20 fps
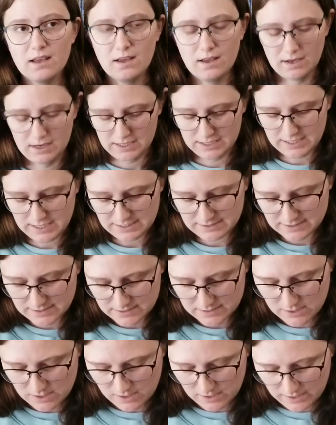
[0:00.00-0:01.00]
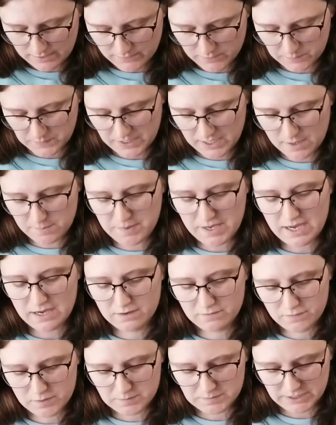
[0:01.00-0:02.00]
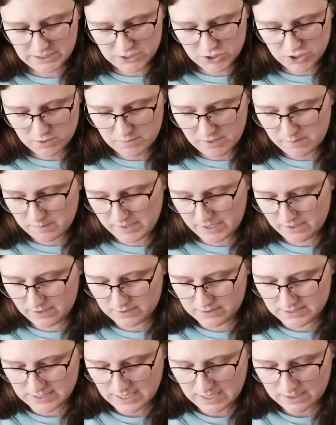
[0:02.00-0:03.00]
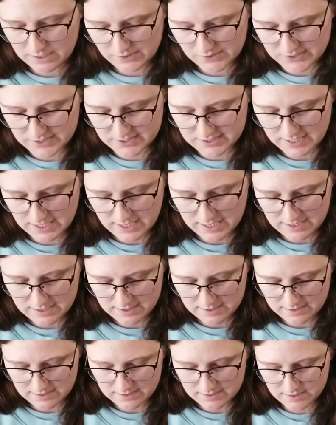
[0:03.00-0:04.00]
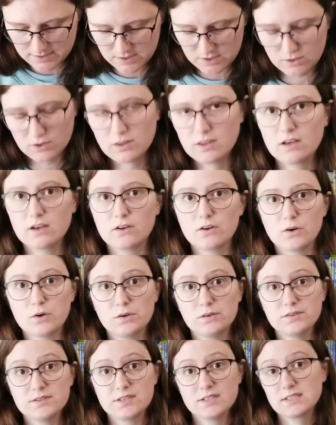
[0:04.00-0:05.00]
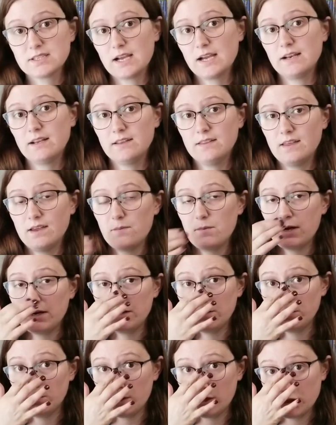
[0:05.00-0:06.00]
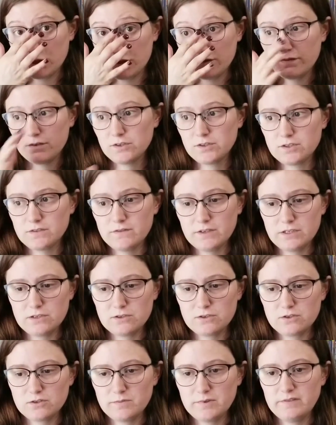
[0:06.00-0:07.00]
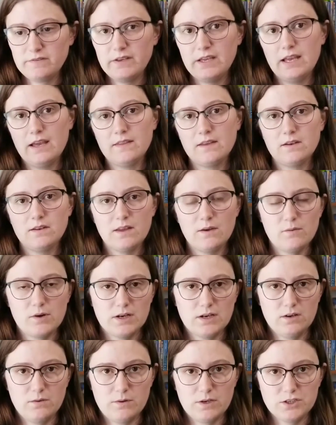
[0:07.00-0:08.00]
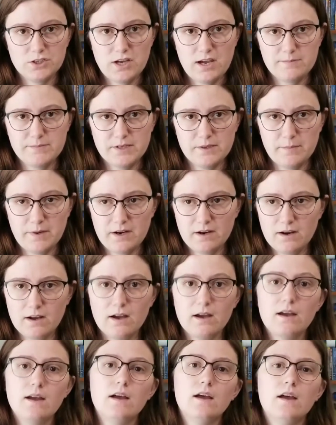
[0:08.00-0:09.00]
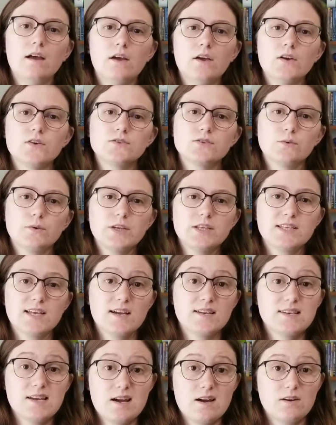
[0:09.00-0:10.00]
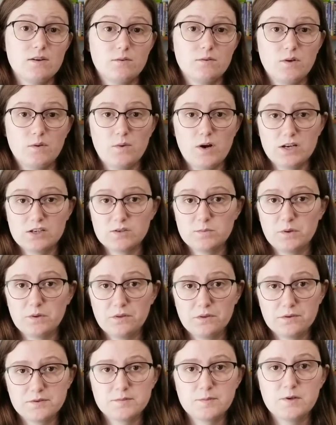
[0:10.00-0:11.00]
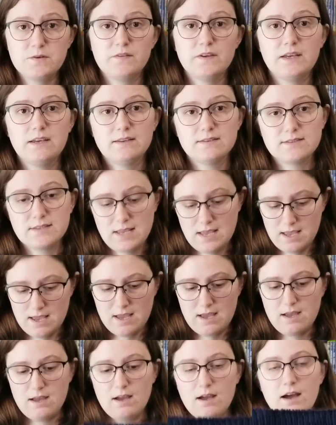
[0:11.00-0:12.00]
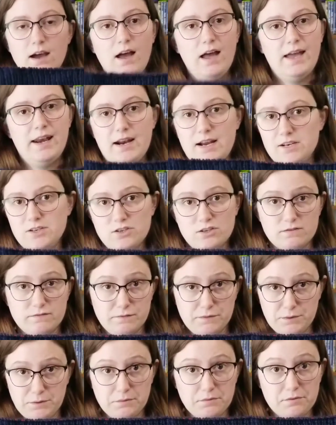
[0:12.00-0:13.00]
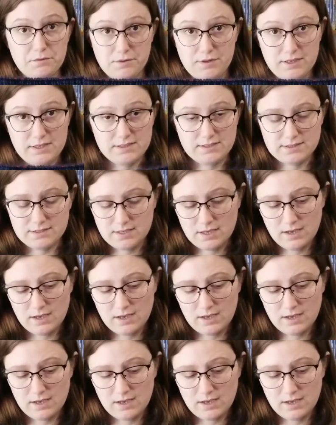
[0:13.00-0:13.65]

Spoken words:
I cast this on after we got back from lunch at my parents' house, and the girls decided they wanted to watch the first Avengers movie and then they wanted to watch Captain America. So we sat down and we watched both those movies, and I just flew through this.